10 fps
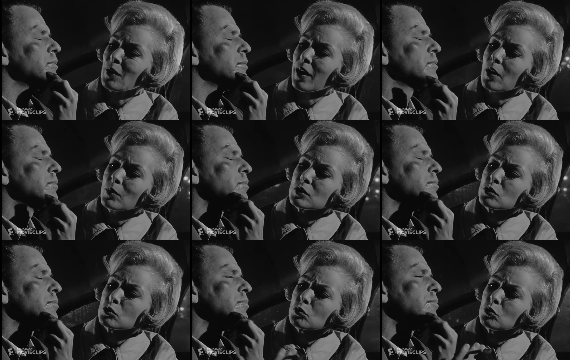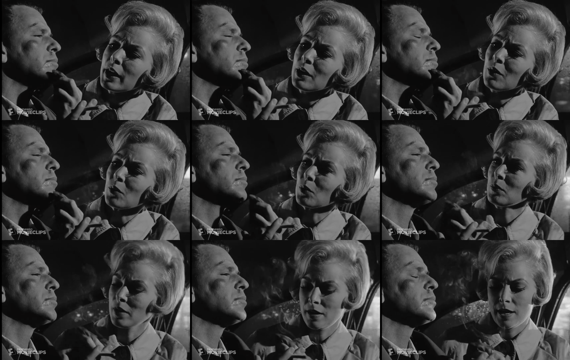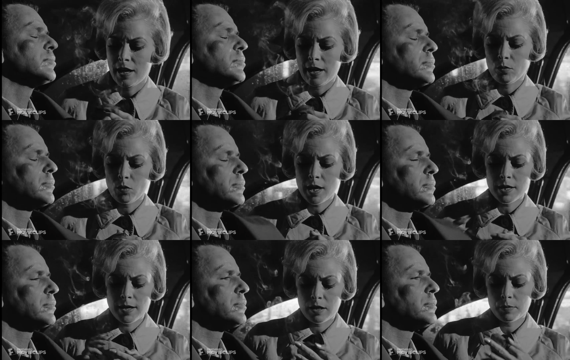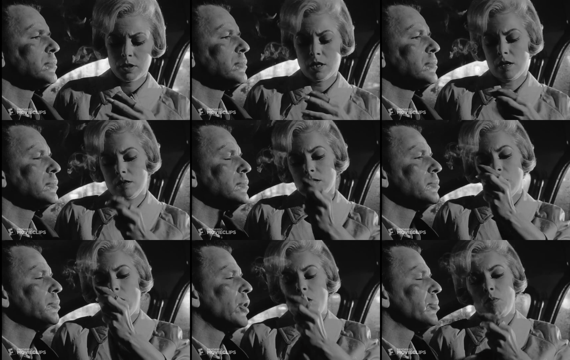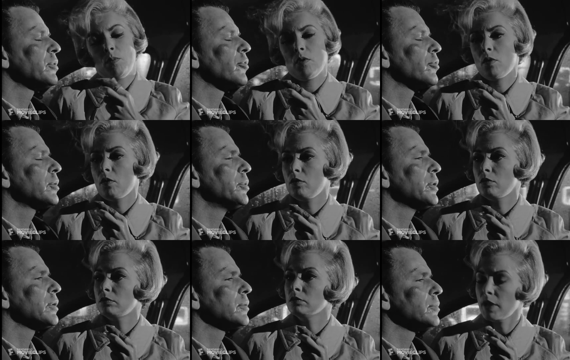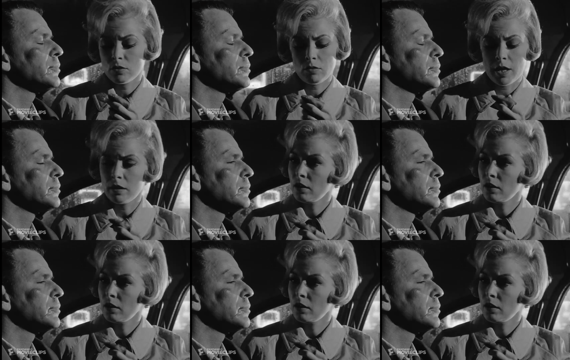Speaker 1: I went straight home. And when I got upstairs... Apartment 3B. That's right.